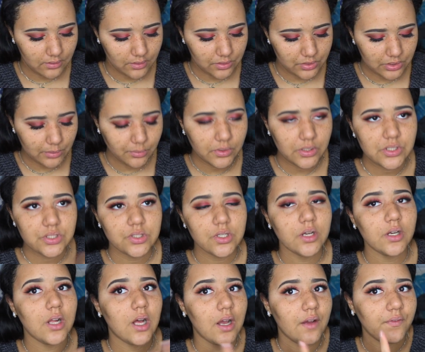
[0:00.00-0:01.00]
So I'm gonna
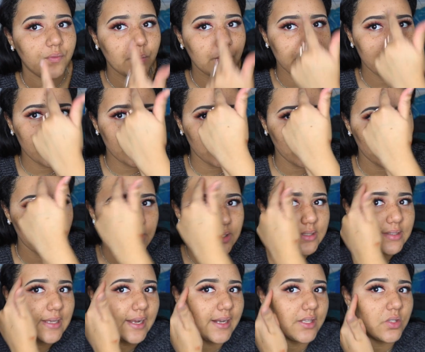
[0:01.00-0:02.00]
start off with
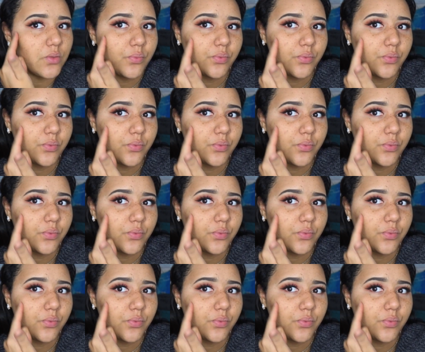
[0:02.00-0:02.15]
this side of the